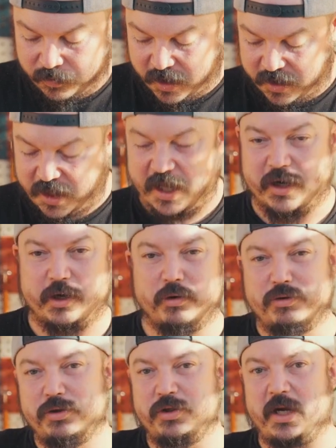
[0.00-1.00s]
and then that
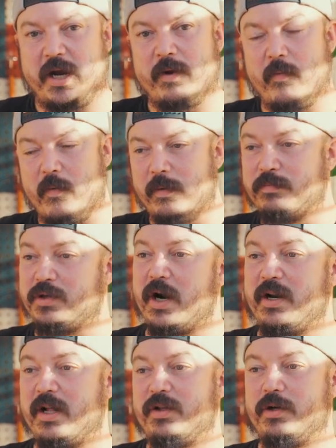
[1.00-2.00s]
gochujang. I'm
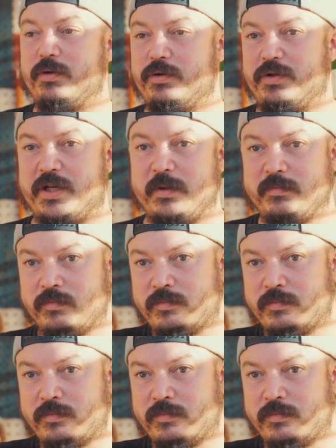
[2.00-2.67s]
sorry, not the gochujang.